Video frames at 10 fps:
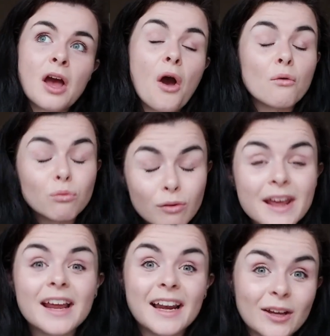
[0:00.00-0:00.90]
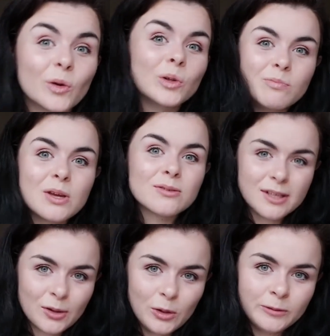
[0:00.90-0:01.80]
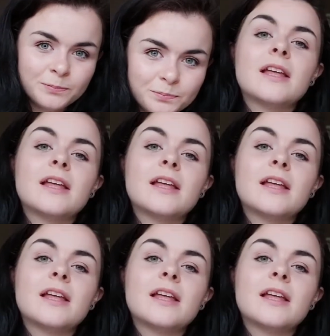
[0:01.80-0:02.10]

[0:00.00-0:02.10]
a really good musical.